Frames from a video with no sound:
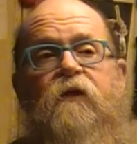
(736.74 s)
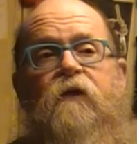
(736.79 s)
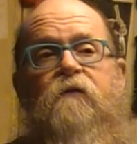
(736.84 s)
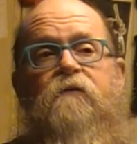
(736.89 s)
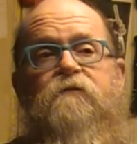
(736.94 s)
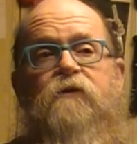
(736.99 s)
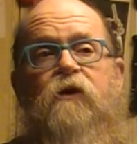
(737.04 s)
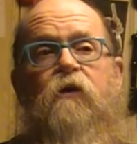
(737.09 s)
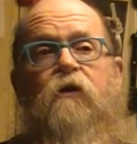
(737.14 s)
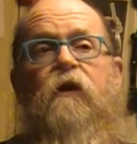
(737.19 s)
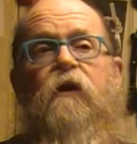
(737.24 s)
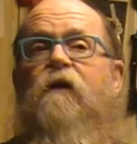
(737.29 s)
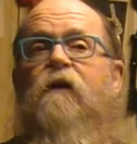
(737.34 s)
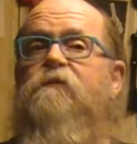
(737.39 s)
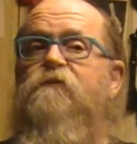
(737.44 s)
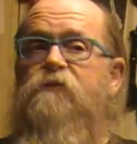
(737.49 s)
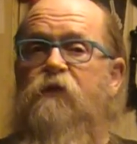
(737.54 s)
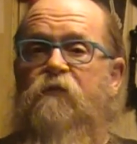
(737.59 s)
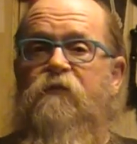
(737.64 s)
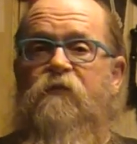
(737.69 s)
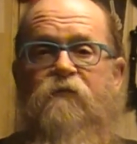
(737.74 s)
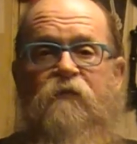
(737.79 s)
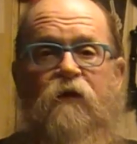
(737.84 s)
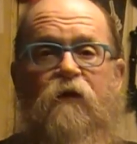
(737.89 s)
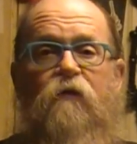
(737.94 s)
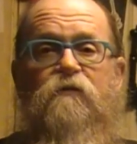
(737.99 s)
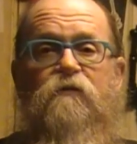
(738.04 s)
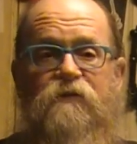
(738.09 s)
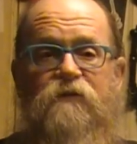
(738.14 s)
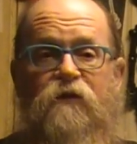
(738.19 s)
So yeah, Sophie
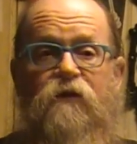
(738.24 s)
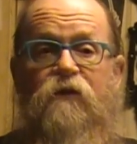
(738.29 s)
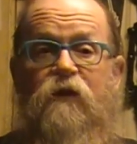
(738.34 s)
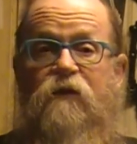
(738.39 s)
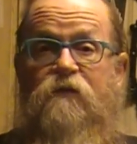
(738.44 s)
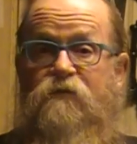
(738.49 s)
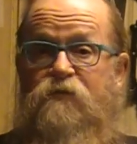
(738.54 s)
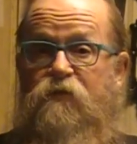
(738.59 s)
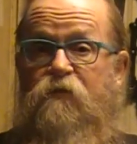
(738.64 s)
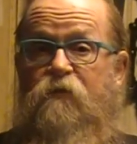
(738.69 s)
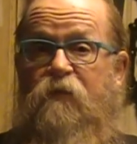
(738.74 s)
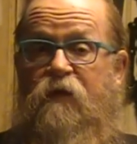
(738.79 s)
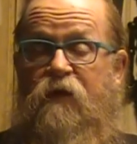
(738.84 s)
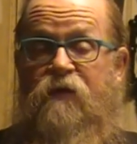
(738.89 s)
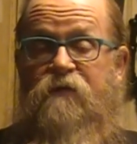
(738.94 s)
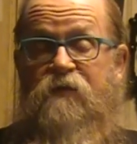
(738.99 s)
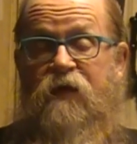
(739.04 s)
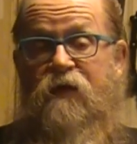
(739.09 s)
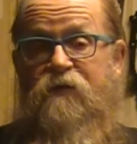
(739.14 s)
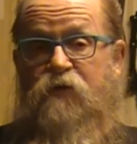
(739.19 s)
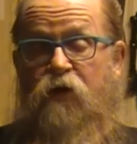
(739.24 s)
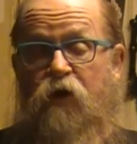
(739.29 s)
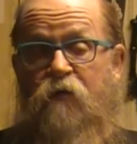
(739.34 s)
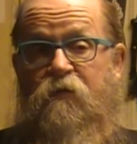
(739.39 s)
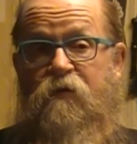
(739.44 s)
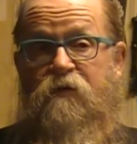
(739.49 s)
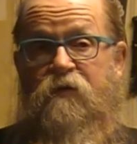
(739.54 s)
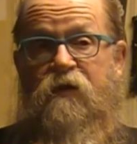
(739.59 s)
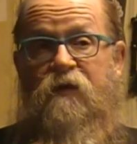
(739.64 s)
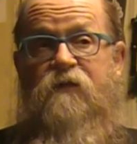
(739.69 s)
Field, we'll see you again soon because
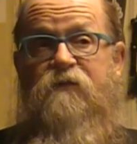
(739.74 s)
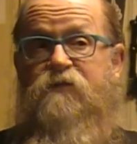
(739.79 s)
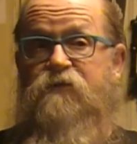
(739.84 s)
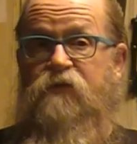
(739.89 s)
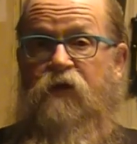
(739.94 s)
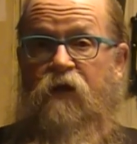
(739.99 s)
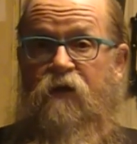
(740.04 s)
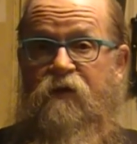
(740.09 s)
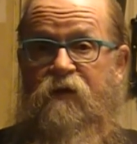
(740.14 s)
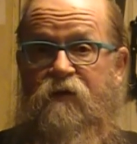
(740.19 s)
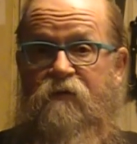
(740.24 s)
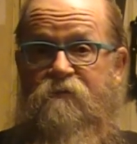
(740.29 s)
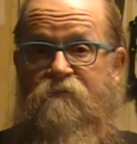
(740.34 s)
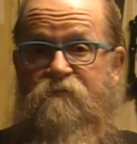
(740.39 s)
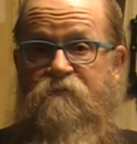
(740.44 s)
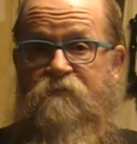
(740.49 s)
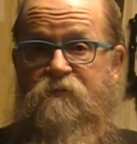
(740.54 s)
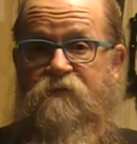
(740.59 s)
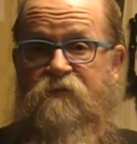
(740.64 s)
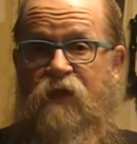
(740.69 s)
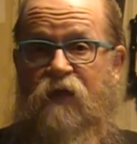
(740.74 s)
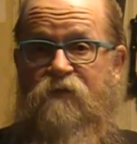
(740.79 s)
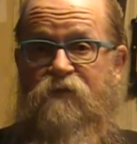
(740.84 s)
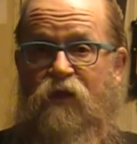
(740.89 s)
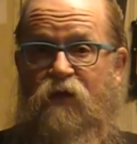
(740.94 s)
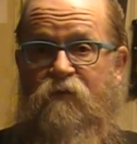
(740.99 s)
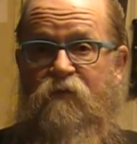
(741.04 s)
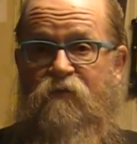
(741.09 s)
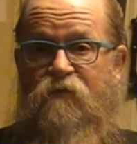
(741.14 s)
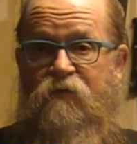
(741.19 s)
October is started. It's
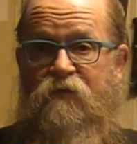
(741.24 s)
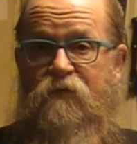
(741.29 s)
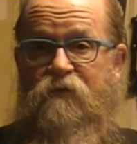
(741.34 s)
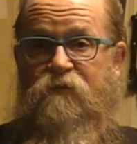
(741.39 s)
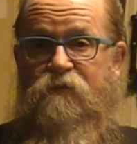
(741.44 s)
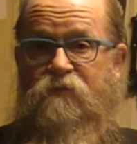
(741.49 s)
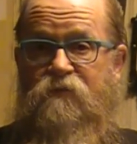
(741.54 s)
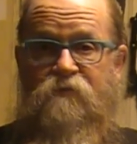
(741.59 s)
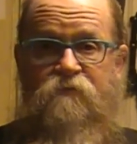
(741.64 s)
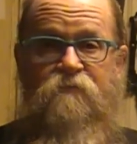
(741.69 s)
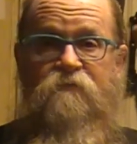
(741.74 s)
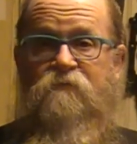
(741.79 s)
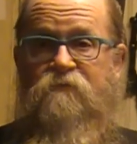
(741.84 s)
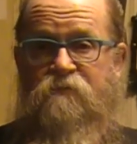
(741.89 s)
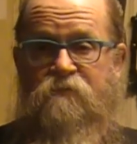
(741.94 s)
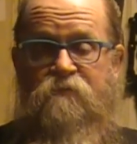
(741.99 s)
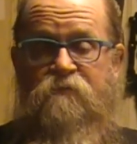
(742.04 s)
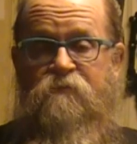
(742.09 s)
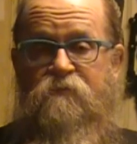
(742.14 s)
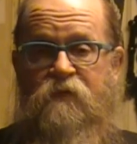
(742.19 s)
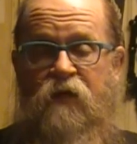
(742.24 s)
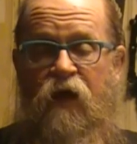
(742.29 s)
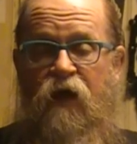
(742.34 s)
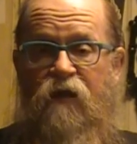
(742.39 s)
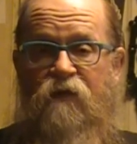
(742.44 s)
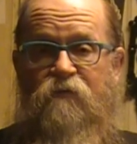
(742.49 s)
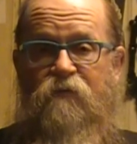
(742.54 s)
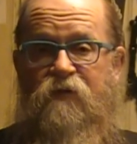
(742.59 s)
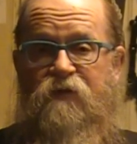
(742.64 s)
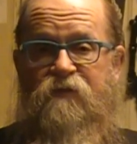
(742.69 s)
October 1st.
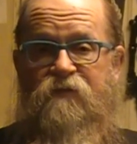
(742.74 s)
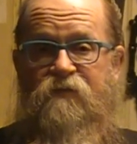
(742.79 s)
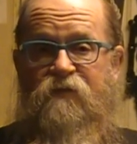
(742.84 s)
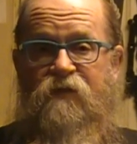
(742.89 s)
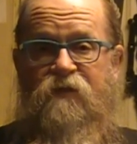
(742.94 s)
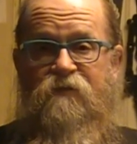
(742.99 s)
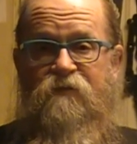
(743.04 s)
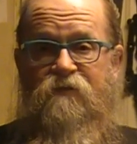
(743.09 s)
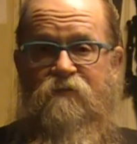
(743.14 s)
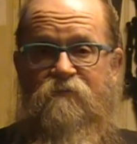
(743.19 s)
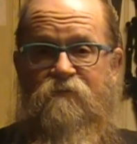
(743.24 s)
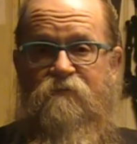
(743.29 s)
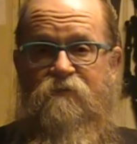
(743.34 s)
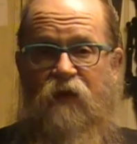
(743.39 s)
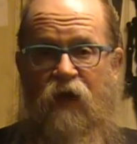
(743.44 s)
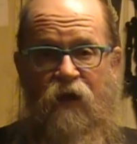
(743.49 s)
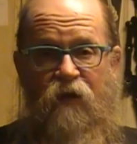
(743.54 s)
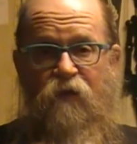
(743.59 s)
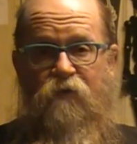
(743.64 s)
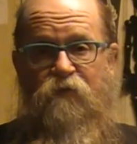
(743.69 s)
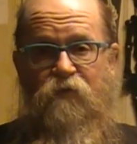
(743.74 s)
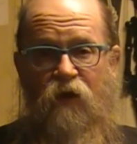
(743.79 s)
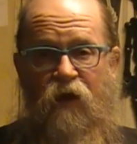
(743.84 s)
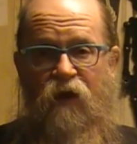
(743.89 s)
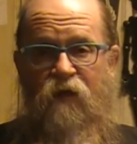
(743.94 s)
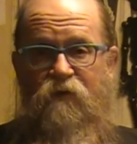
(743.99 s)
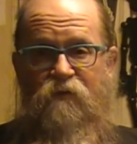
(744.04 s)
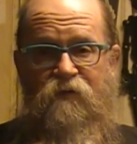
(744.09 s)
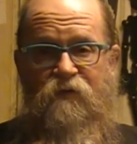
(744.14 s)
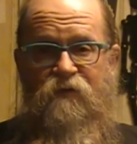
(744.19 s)
Halloween season. Got to go do
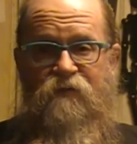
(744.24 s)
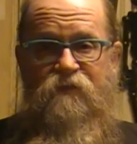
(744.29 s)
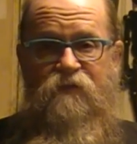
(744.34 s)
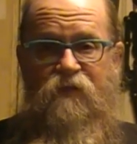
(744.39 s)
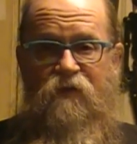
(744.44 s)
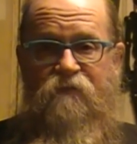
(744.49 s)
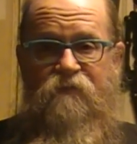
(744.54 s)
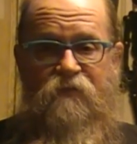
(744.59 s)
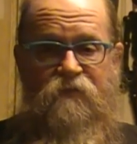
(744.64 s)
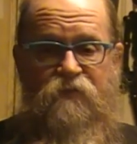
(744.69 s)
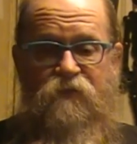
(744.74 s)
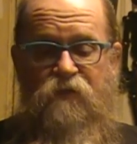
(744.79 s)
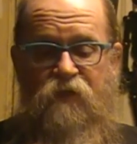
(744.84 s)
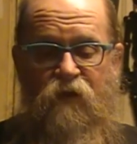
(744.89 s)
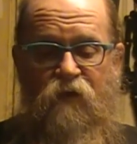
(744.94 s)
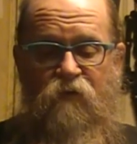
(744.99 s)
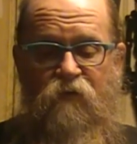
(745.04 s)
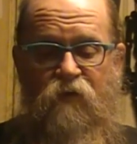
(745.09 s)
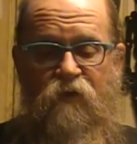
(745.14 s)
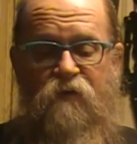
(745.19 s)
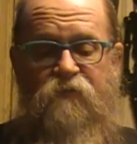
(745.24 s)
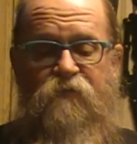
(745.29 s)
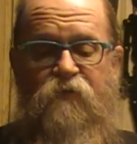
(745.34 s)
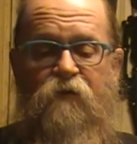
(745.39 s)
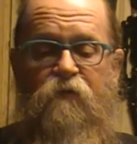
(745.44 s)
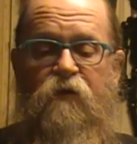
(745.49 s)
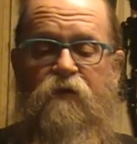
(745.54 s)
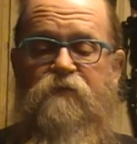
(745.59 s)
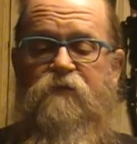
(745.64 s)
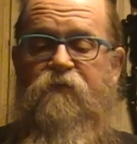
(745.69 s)
Halloween stuff. That's just how it works. For the
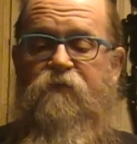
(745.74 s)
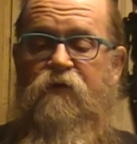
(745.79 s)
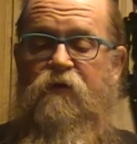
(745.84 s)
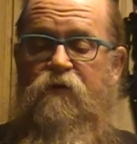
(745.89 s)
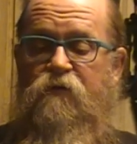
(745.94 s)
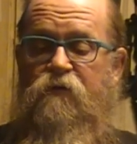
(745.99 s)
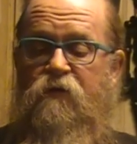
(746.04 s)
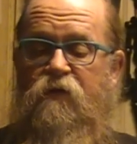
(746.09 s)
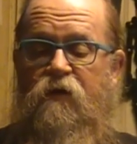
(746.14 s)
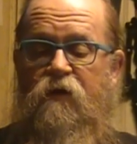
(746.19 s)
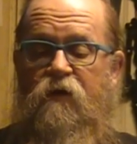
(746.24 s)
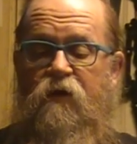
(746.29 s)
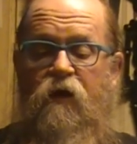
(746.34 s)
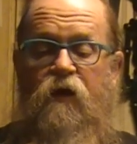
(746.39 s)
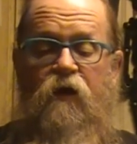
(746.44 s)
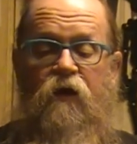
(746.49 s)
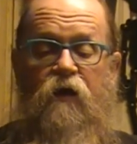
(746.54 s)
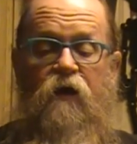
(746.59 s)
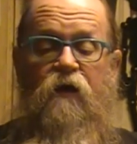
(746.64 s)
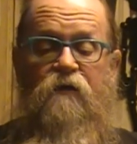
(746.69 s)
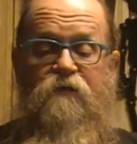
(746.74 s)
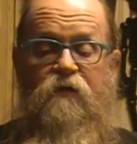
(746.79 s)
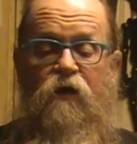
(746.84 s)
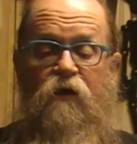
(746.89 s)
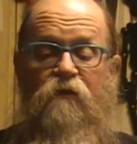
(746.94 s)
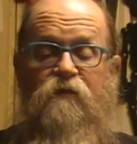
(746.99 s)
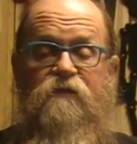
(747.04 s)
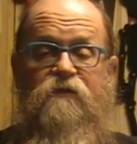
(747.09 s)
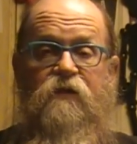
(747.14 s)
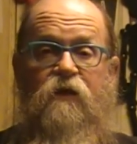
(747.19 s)
rest of you, as I
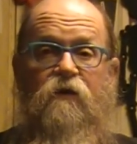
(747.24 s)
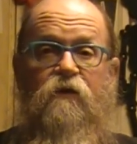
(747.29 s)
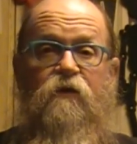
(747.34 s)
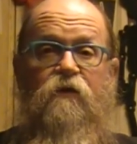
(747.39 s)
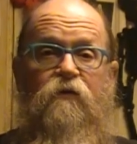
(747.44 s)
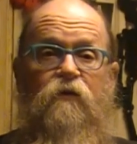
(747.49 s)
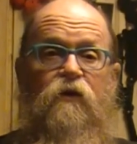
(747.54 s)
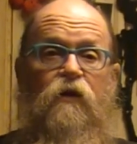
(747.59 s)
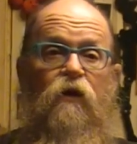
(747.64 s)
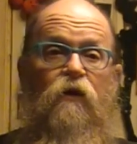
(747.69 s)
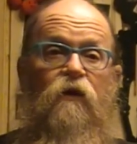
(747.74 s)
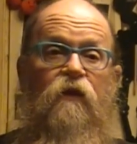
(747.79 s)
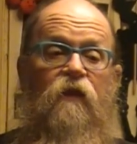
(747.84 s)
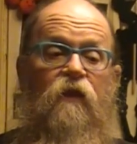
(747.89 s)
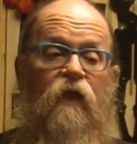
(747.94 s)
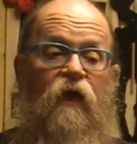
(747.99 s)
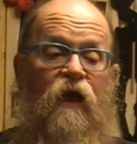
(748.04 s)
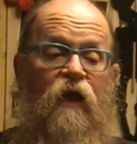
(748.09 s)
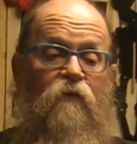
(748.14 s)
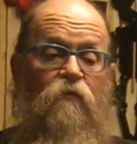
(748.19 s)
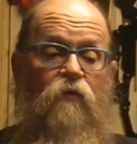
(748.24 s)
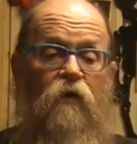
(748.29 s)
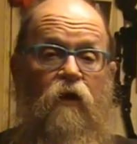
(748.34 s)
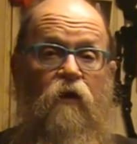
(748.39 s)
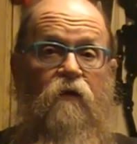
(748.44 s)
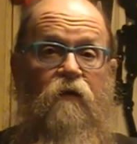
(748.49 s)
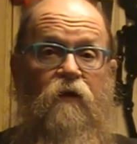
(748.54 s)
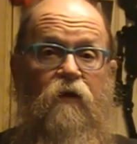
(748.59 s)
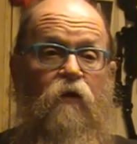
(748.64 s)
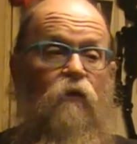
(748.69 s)
always tell you, you can go to the
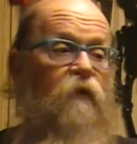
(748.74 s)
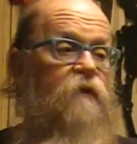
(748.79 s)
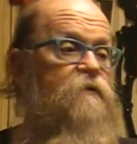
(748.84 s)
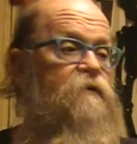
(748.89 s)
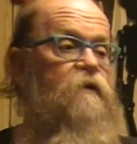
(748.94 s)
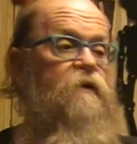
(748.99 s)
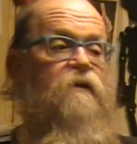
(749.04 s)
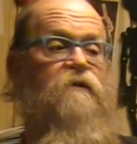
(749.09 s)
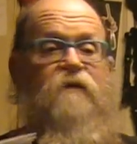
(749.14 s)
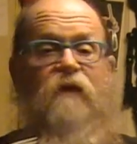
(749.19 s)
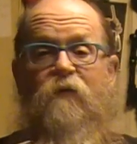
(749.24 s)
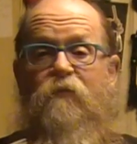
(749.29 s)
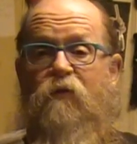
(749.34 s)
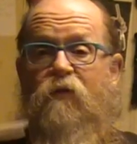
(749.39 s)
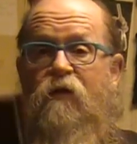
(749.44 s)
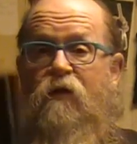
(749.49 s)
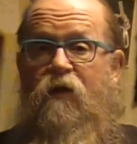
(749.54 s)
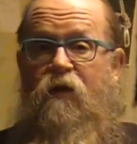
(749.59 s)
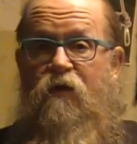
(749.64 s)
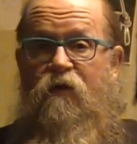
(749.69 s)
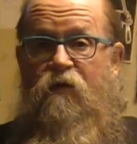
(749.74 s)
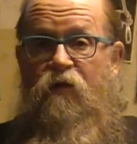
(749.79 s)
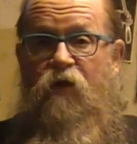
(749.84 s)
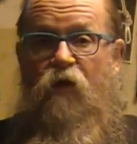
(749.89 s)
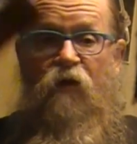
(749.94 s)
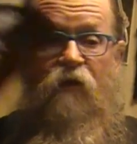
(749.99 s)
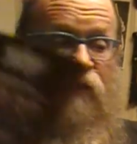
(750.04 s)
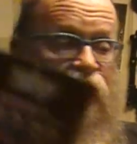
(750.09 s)
library. Oh, that's a good example. You can go to the